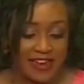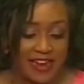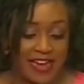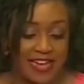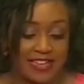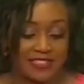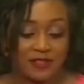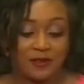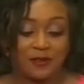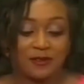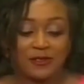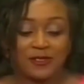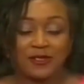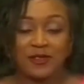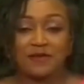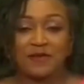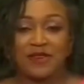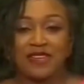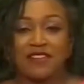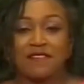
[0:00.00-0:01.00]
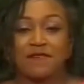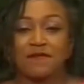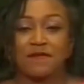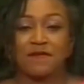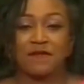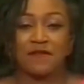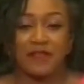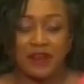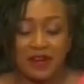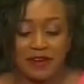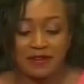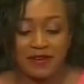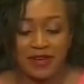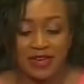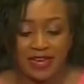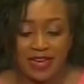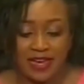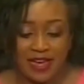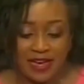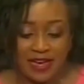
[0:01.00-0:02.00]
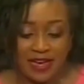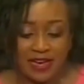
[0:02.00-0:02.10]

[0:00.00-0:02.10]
There has also been a very